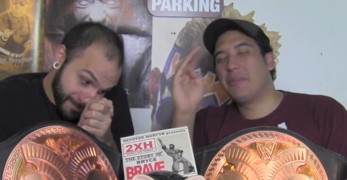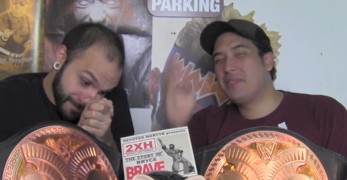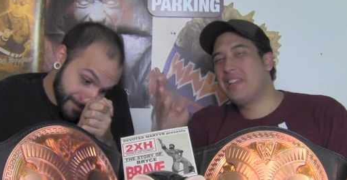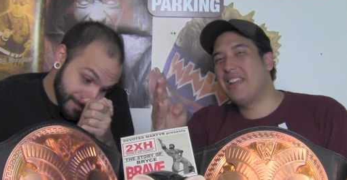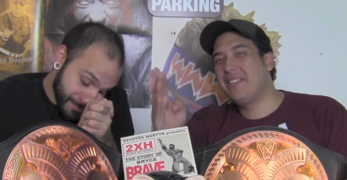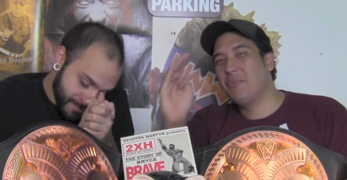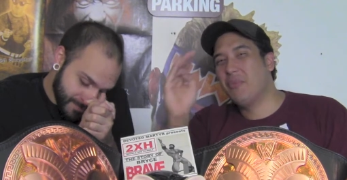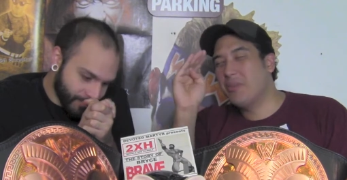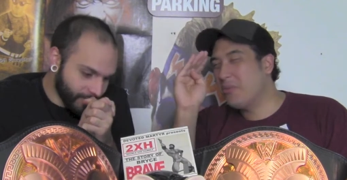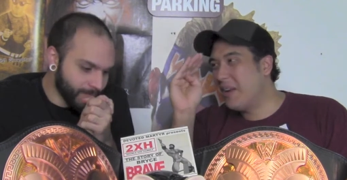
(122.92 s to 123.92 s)
Speaker 1: we said,
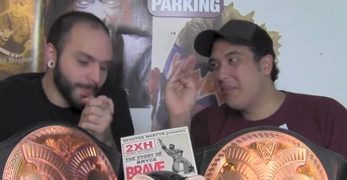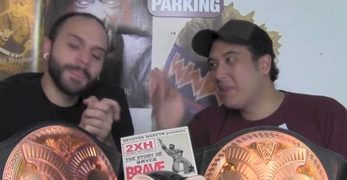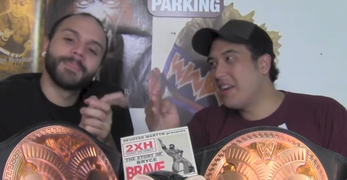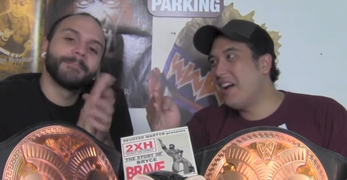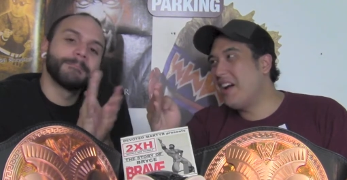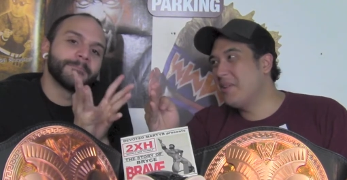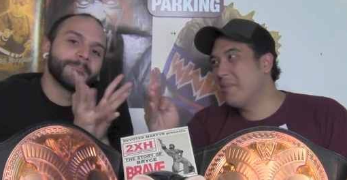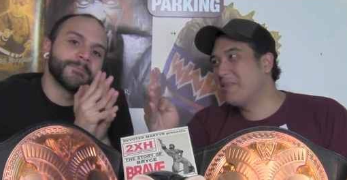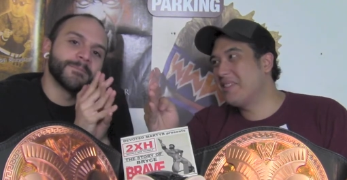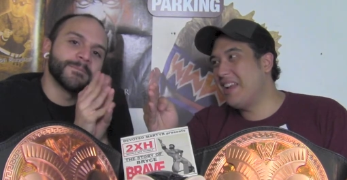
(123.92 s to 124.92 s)
whenever we get a hundo
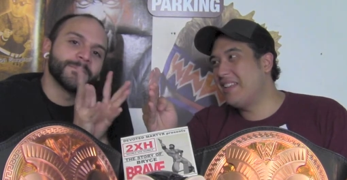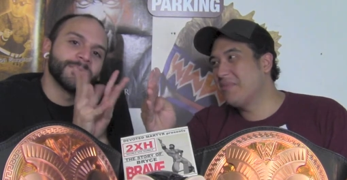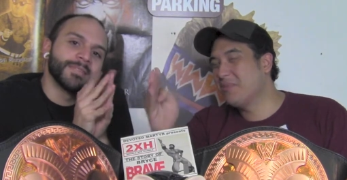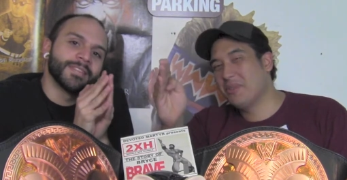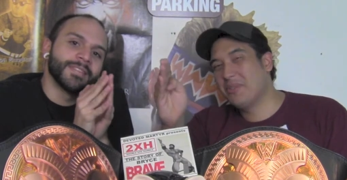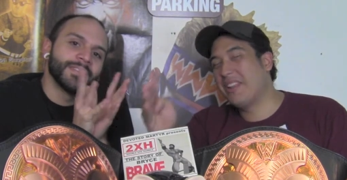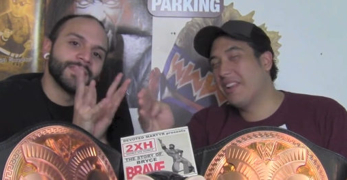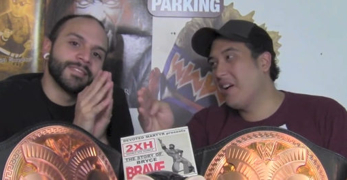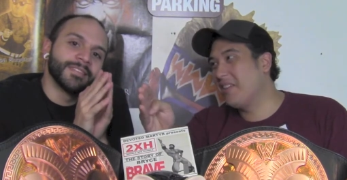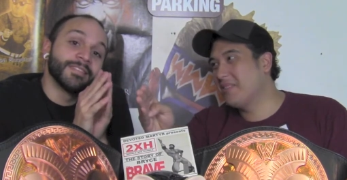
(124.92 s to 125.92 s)
percent, we're doing
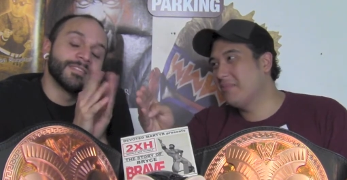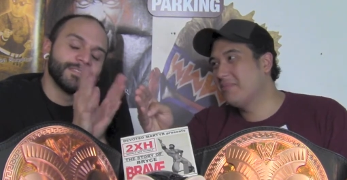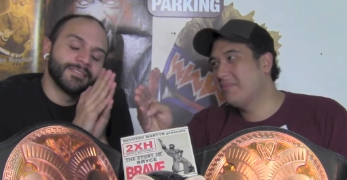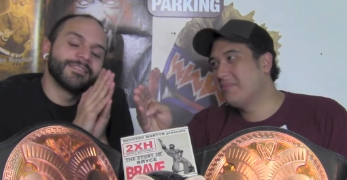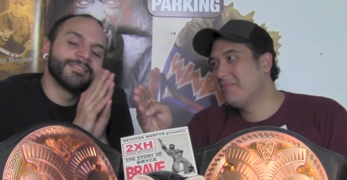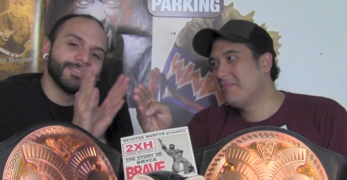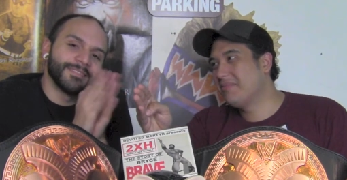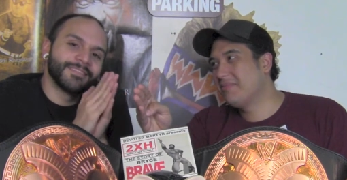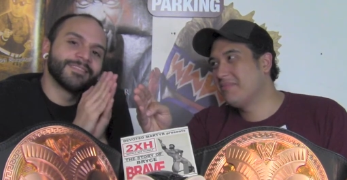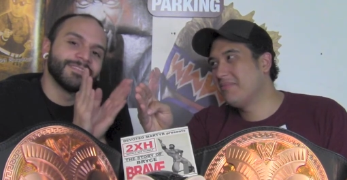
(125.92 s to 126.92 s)
something awesome.
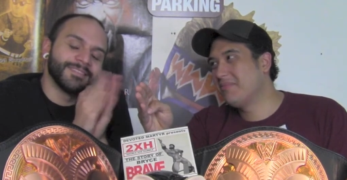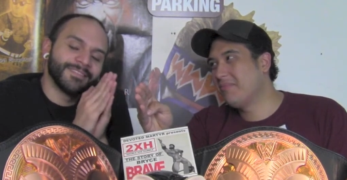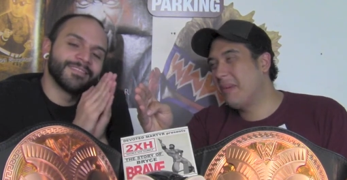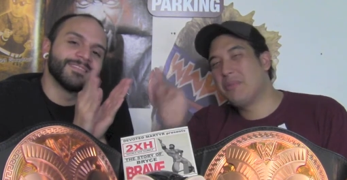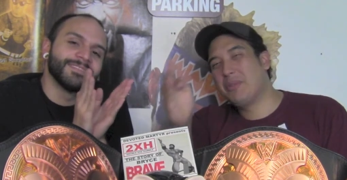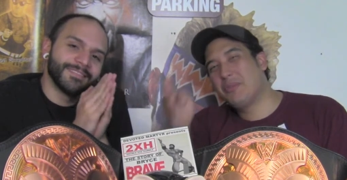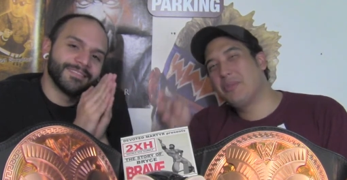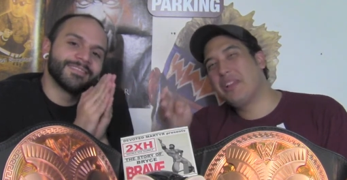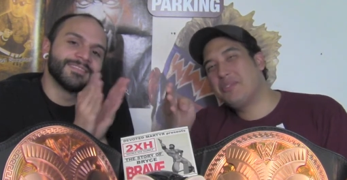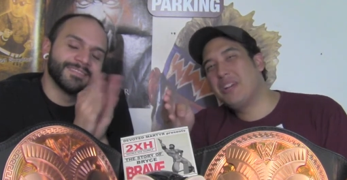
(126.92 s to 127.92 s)
Maybe we'll
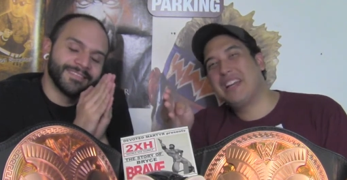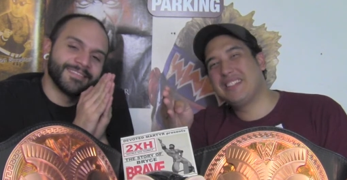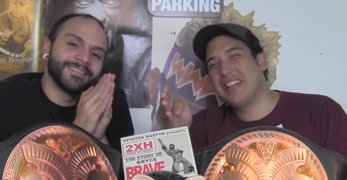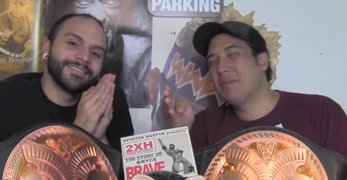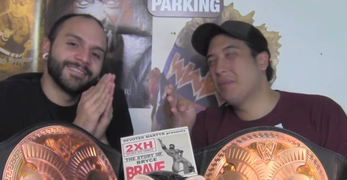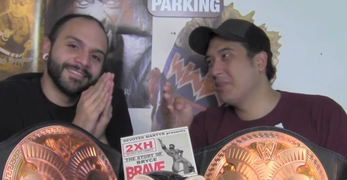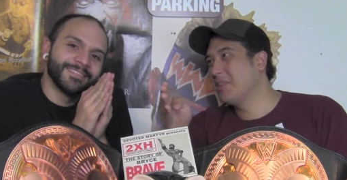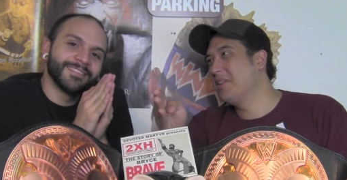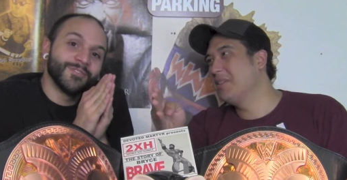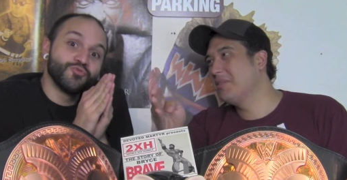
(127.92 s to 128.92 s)
let you guys decide what we're
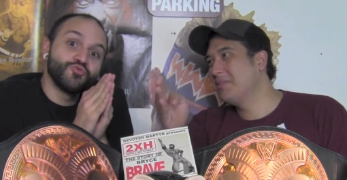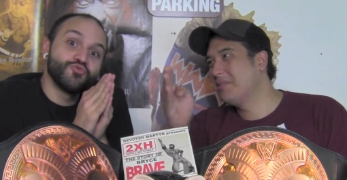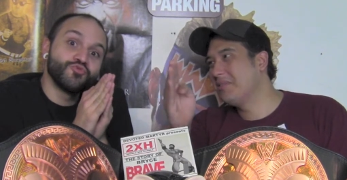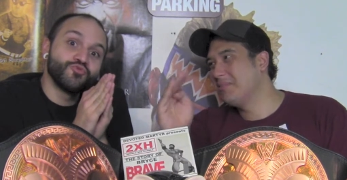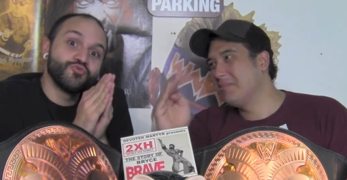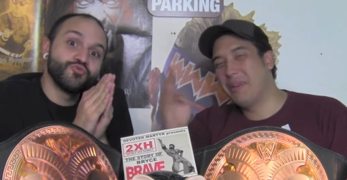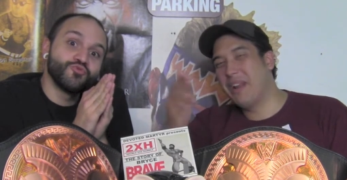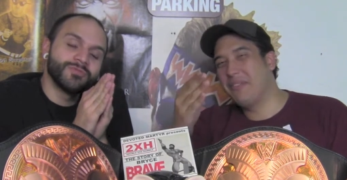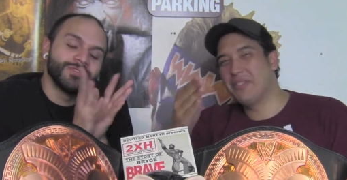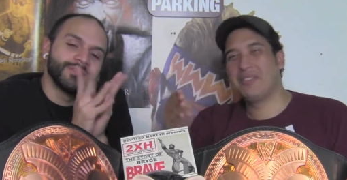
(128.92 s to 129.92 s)
gonna do, Ooh. but
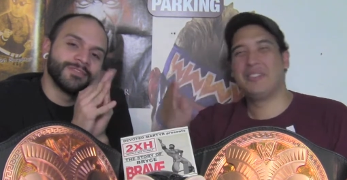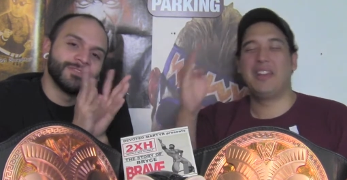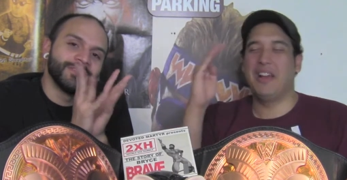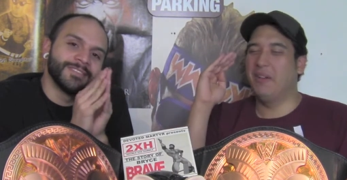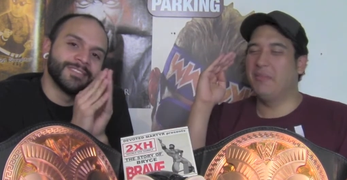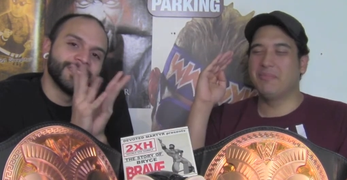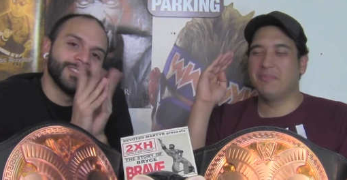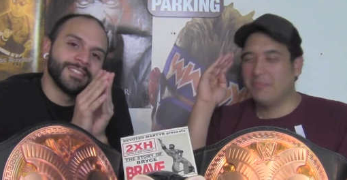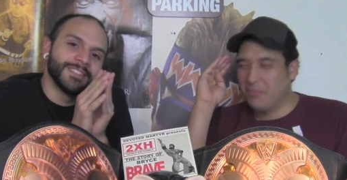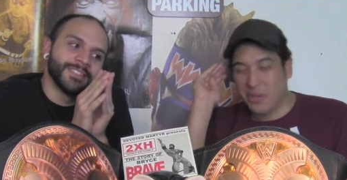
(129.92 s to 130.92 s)
whatever. Um,
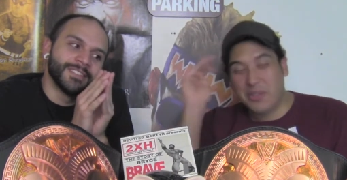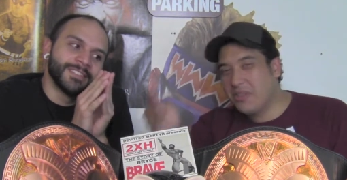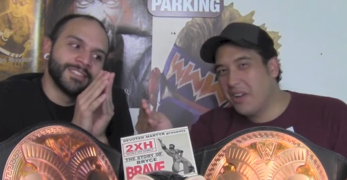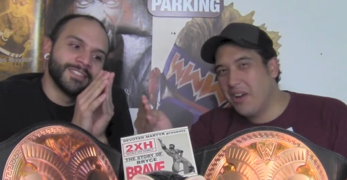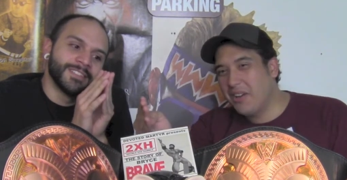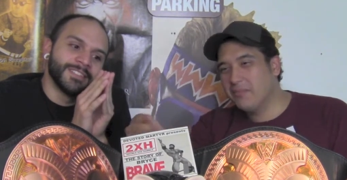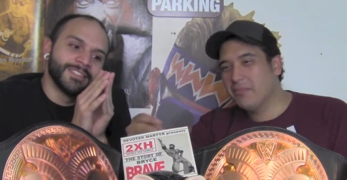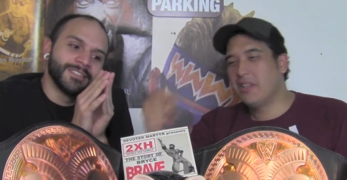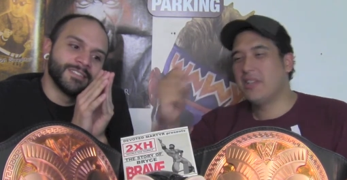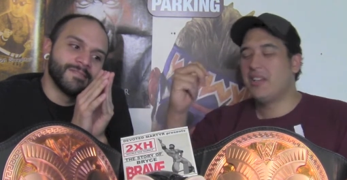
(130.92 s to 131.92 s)
we're gonna do something awesome.
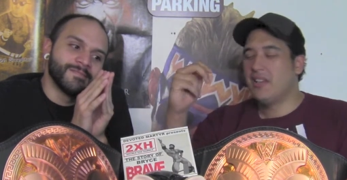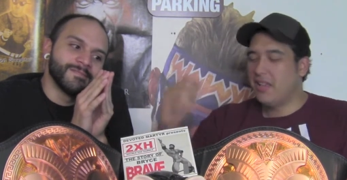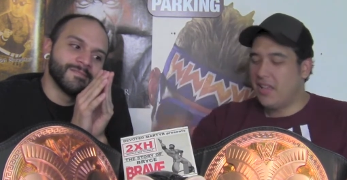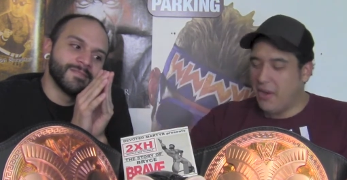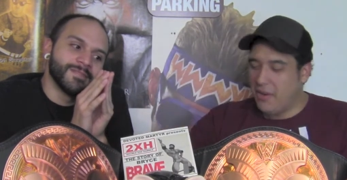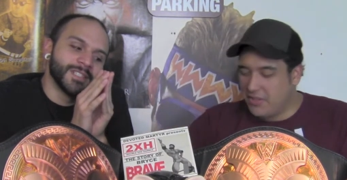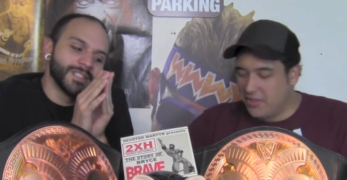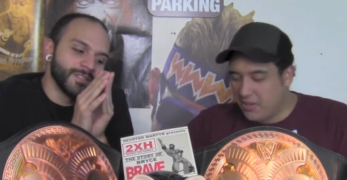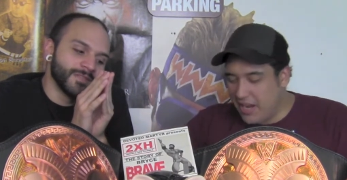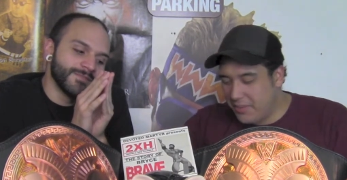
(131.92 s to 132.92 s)
Anyway,
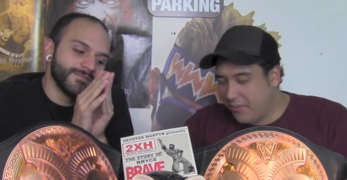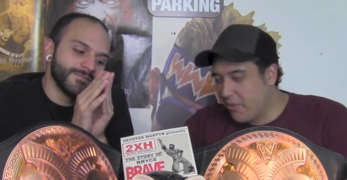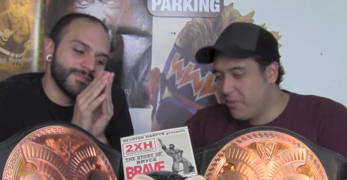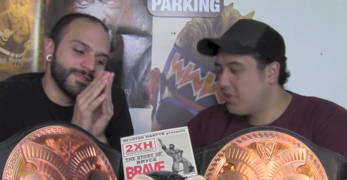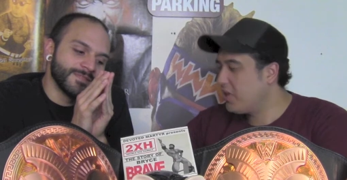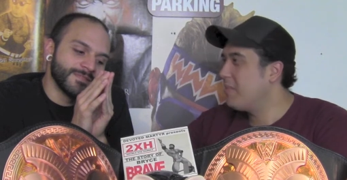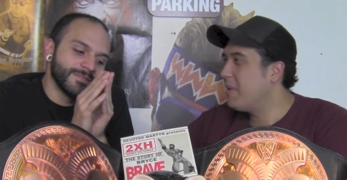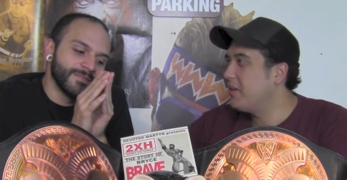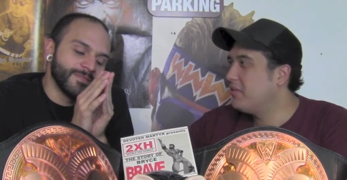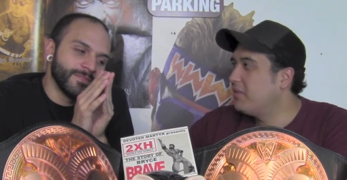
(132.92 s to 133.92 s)
so guys, before we talk
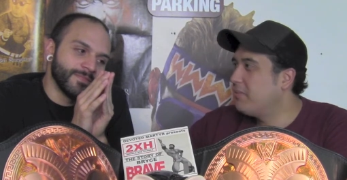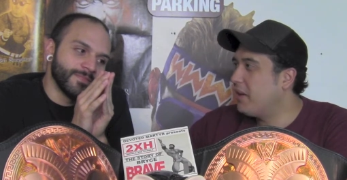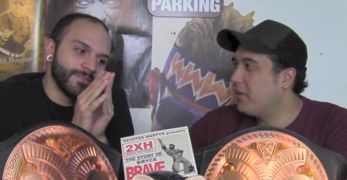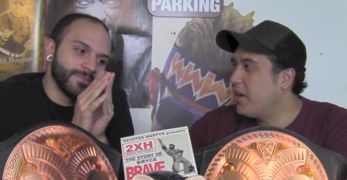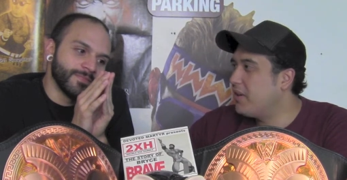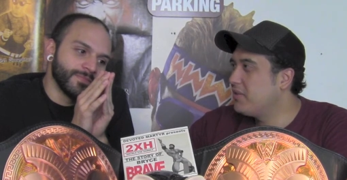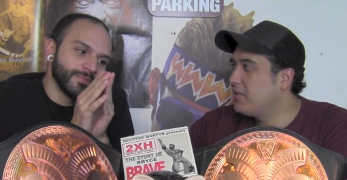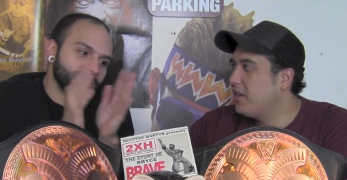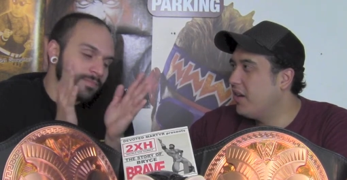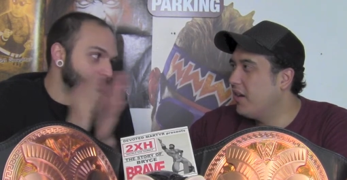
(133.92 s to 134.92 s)
about
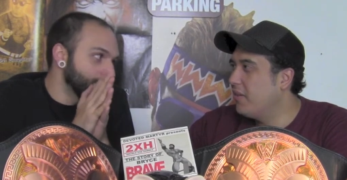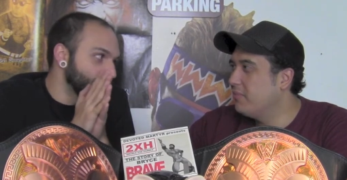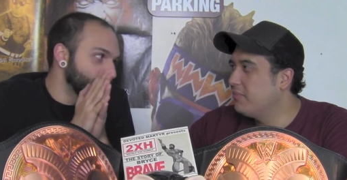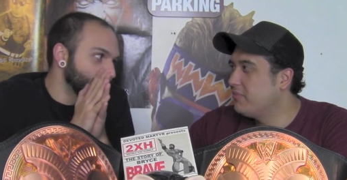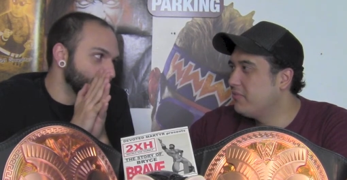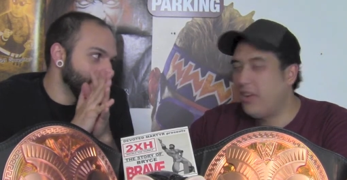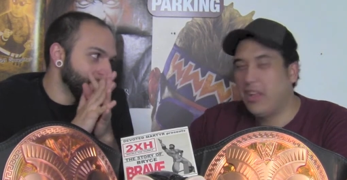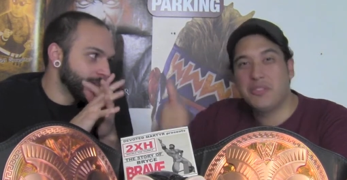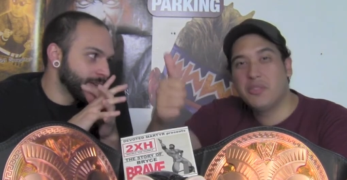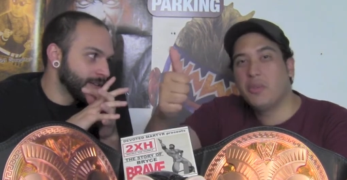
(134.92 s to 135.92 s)
battlegrounds, um,
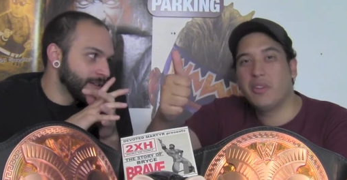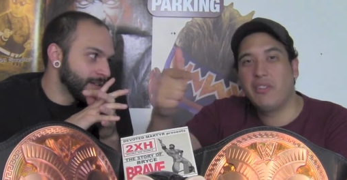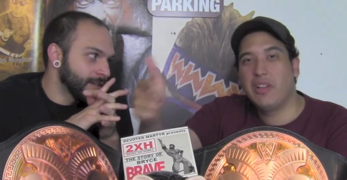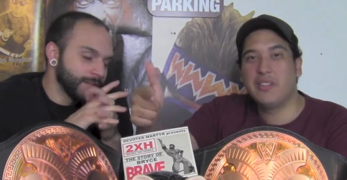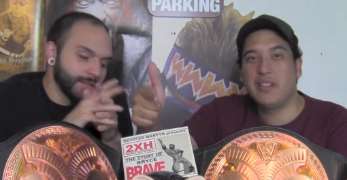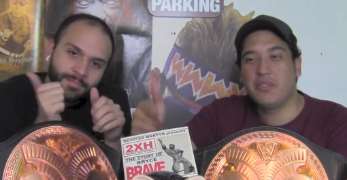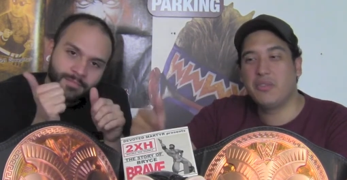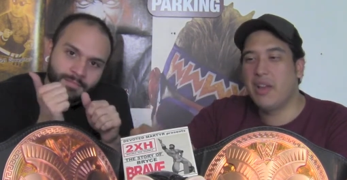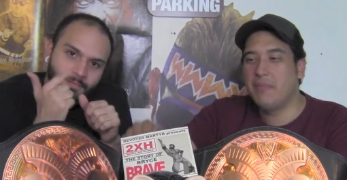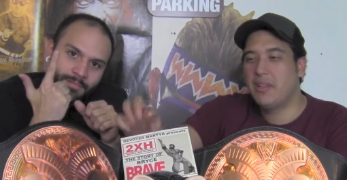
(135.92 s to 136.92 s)
follow us on Twitter, follow us on
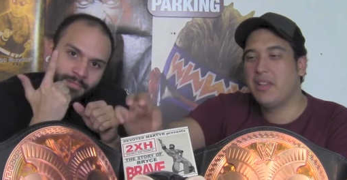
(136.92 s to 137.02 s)
Instagram,